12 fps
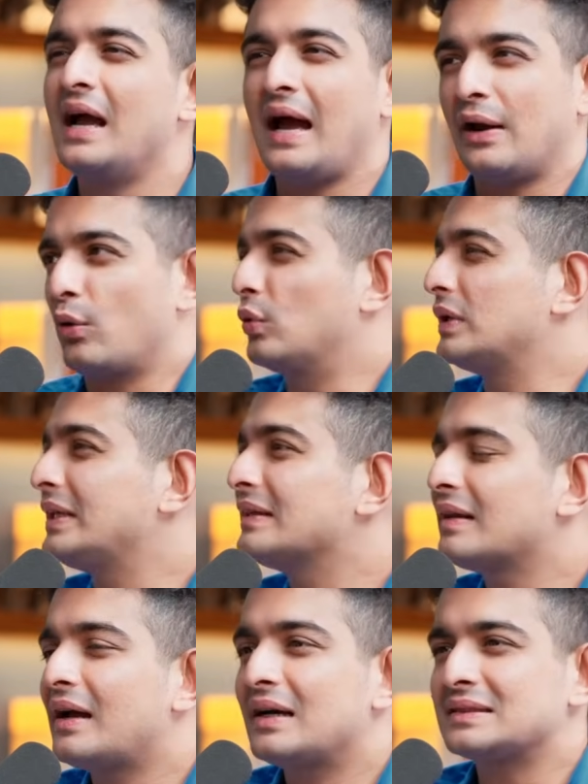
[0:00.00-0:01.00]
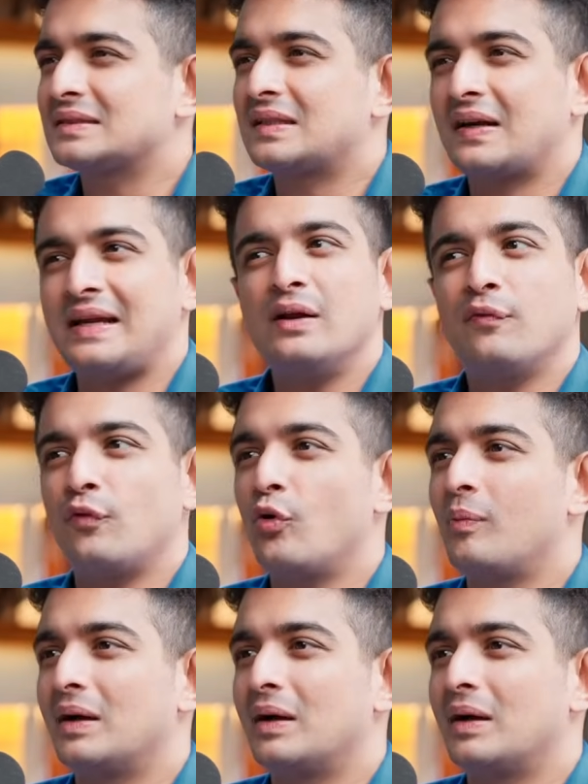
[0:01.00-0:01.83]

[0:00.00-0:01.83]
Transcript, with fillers: and only in the last three to four